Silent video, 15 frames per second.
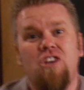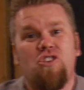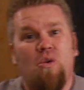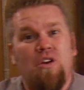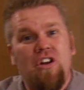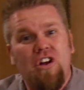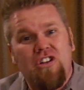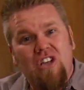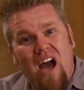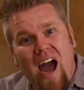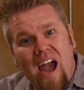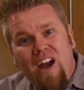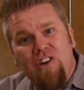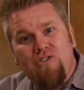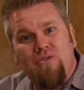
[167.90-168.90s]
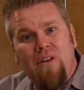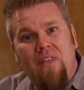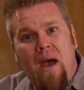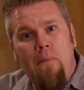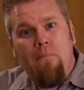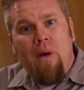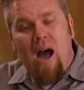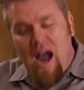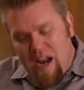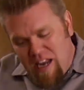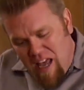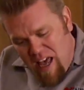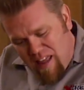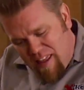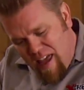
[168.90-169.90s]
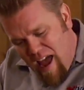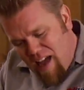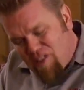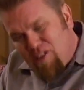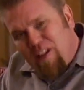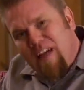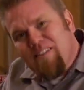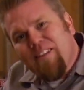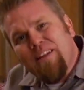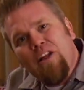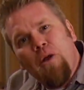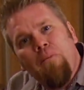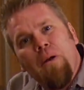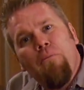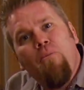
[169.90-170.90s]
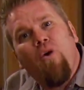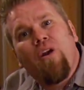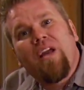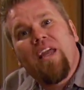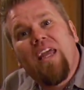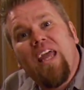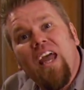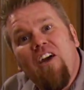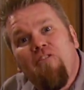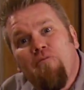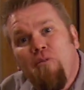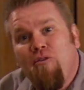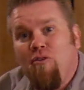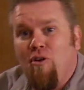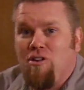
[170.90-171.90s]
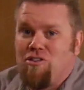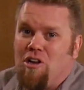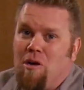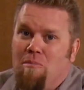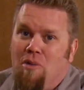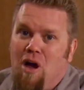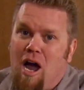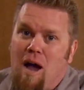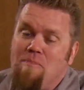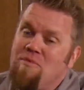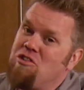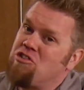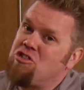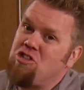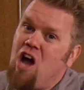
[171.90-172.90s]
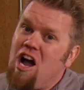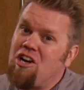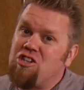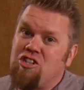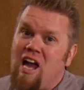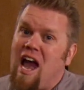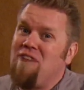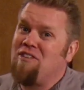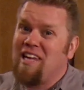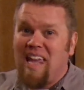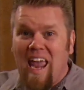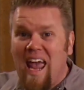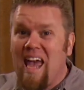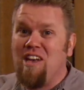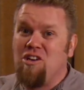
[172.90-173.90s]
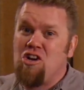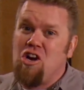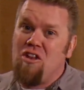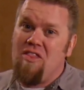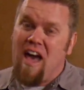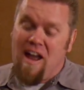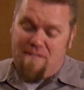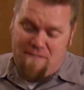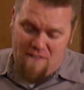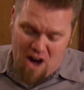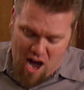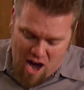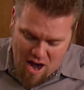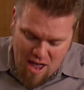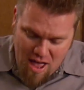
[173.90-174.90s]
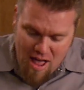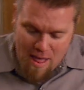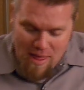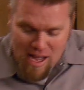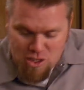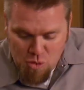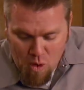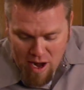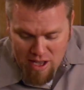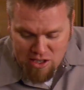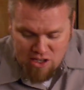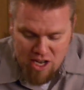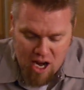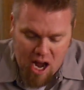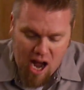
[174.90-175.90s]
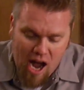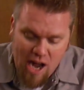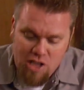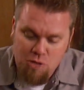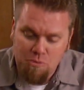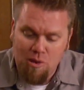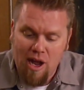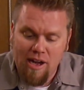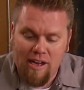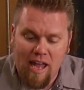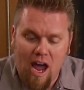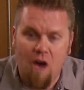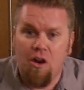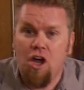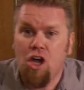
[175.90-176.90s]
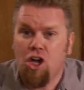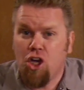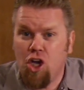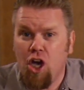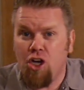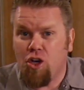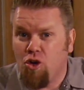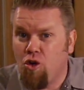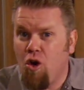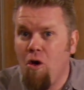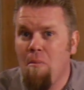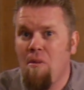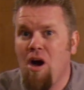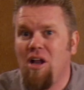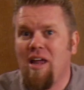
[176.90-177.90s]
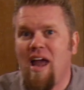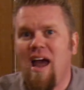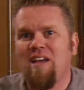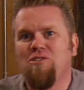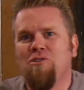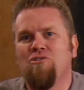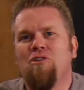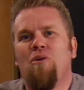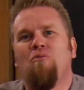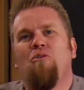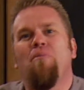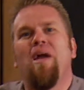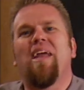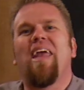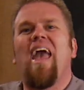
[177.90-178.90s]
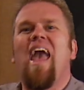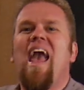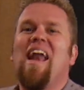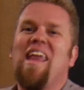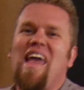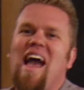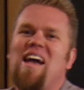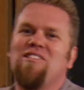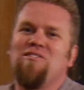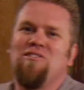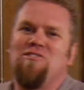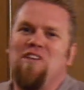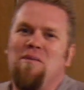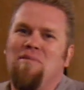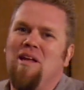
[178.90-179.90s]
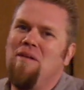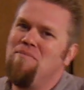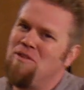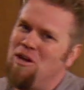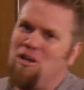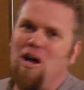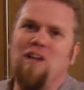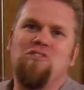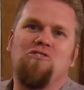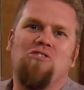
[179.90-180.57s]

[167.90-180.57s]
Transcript: So when your tires are in that bind, the axle has a little bit more give before it's going to pop. Stock shaft can't turn that far. That's why a set of high spline count, good chrome moly axles will make any axle assembly a lot